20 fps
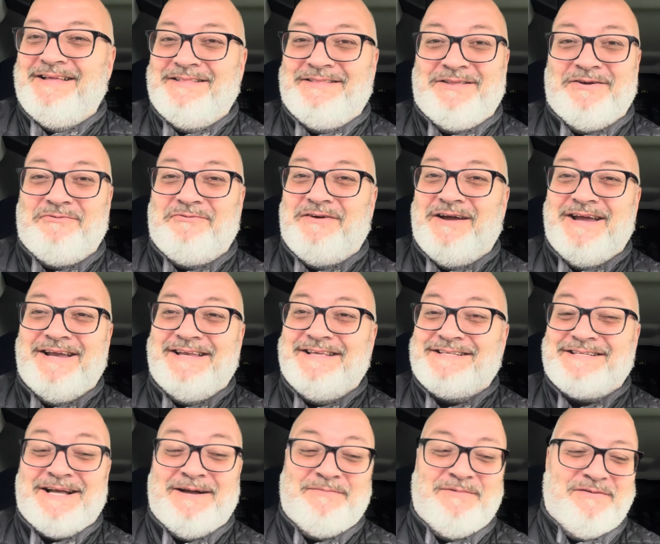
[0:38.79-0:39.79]
The rain is
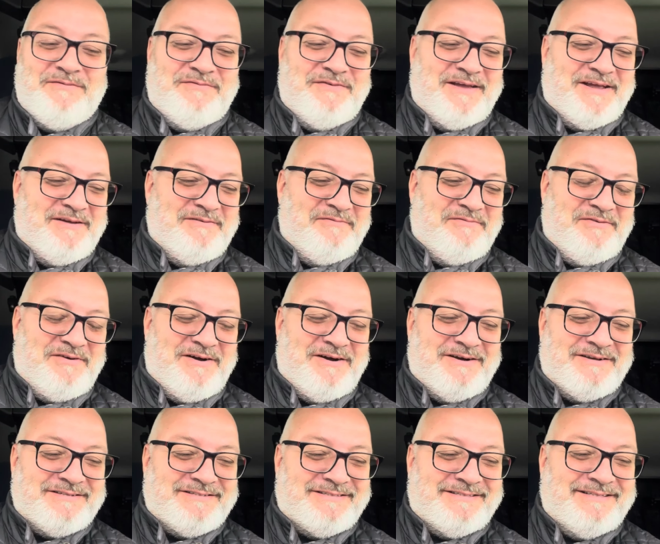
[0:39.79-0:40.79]
coming thick and
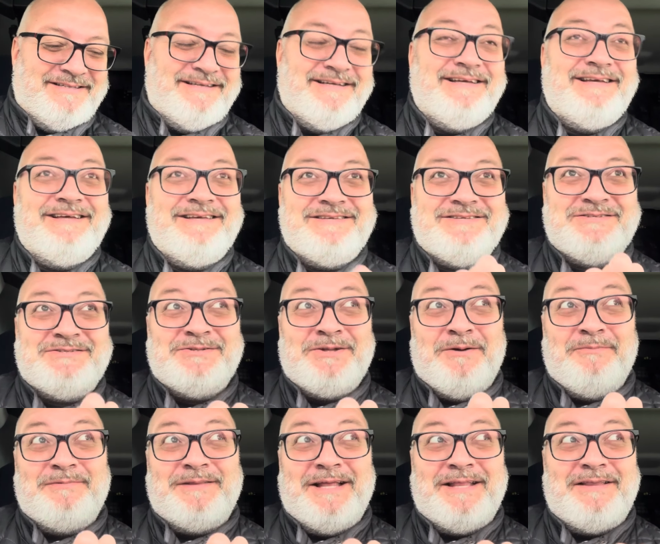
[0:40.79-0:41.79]
fast.
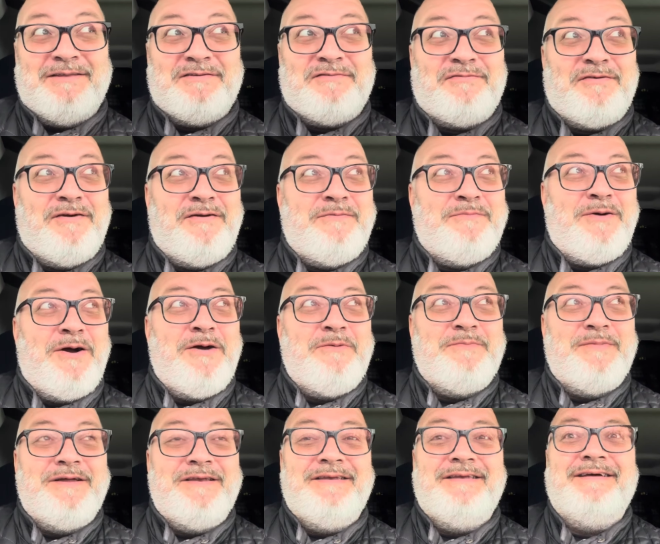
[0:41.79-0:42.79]
Stopped at this very
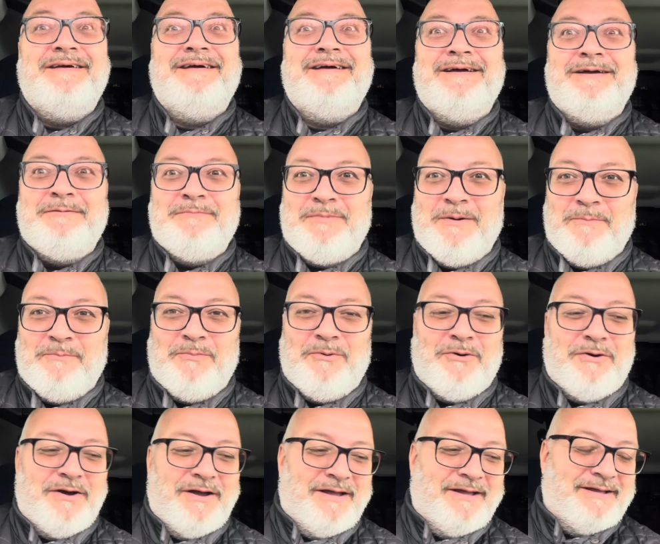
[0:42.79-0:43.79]
moment. But
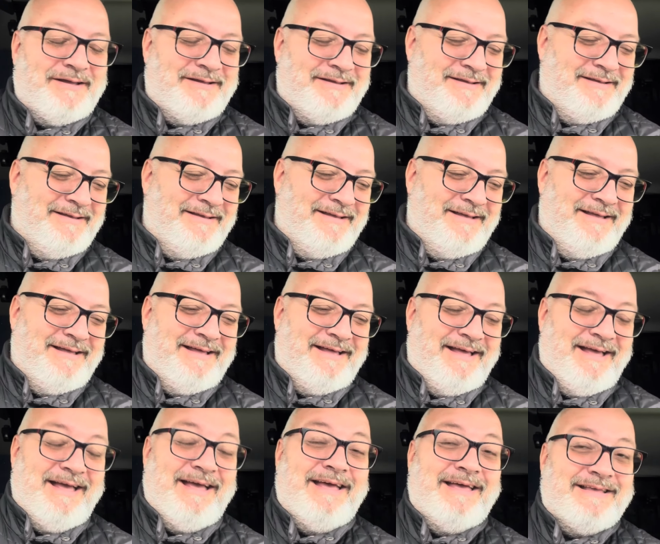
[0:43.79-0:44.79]
boy,
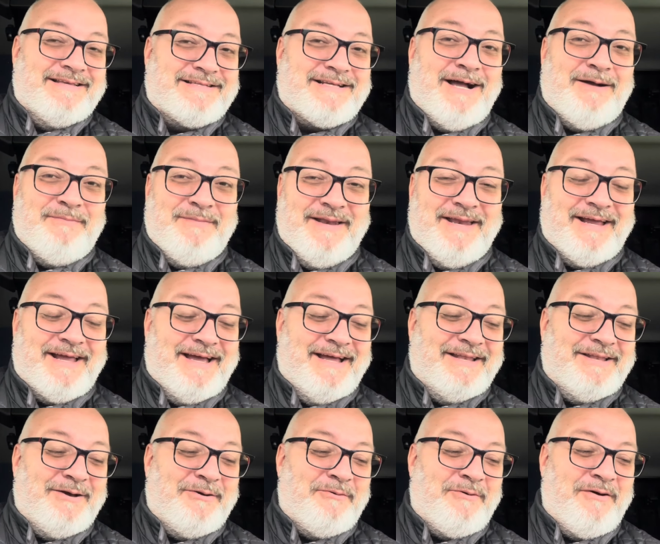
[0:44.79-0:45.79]
it is coming again.
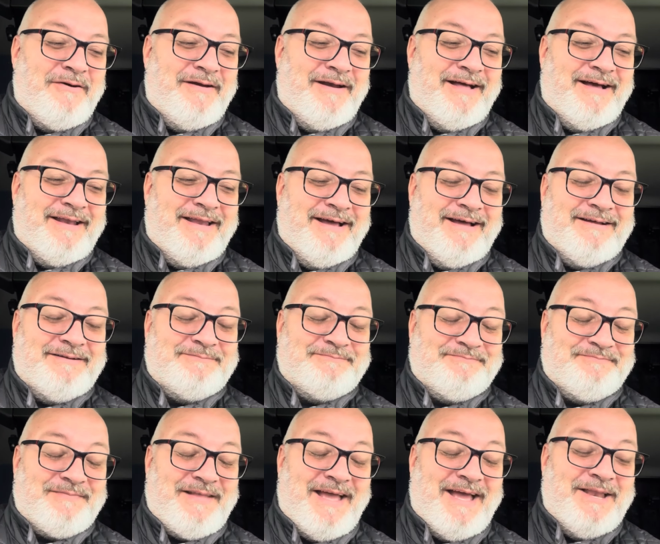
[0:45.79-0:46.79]
Don't worry about that.
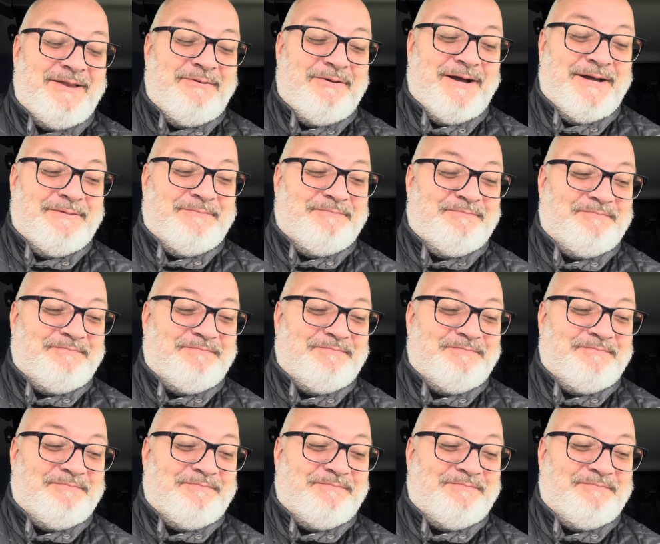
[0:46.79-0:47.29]
Anyway.